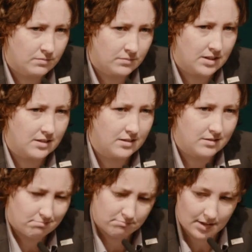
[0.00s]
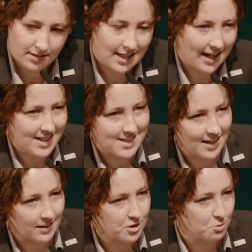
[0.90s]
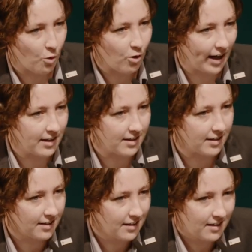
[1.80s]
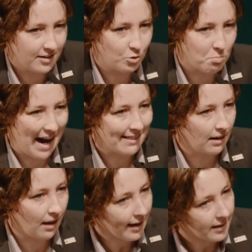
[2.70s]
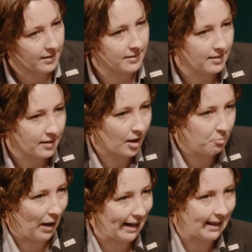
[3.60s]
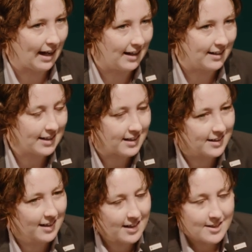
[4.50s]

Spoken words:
Like, you can't exactly just walk into, you know, Matalan and buy that gear.